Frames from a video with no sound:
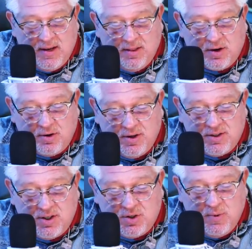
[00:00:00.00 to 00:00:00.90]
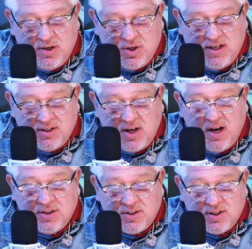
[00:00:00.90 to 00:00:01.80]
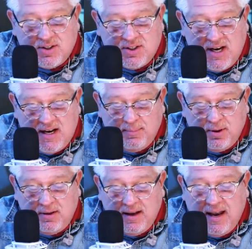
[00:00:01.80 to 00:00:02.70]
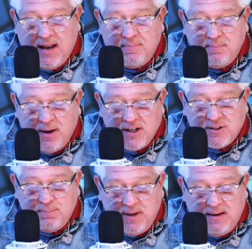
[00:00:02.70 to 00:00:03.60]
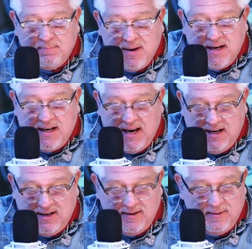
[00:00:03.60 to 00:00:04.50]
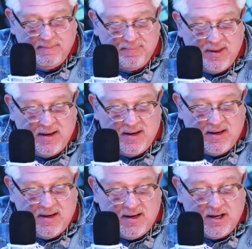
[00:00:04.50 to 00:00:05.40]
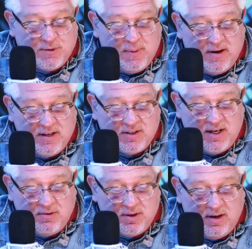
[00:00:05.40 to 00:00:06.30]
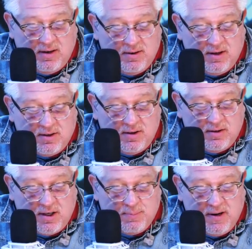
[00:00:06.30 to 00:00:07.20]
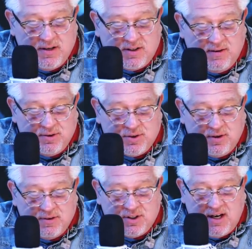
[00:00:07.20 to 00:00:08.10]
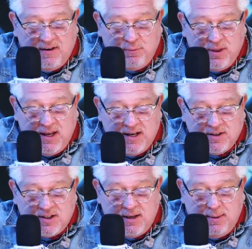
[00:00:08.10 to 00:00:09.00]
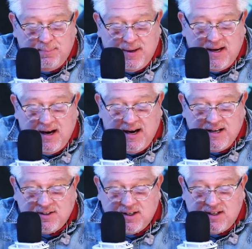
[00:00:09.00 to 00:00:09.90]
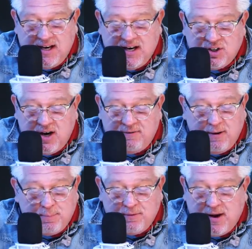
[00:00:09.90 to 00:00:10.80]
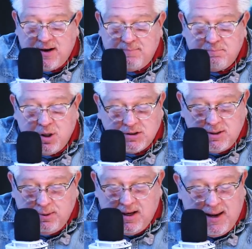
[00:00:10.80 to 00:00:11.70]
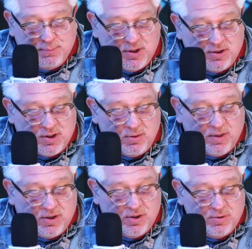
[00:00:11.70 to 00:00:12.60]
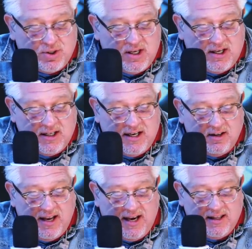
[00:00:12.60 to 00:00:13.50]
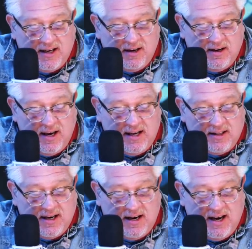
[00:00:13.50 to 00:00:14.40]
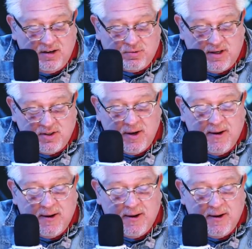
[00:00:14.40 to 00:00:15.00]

The current situation is unsustainable and must be mitigated. Experienced secret, uh, uh, uh experienced civil service staff within CBP, ICE, and DHF have provided multiple options to reduce the illegal alien, uh, alien entries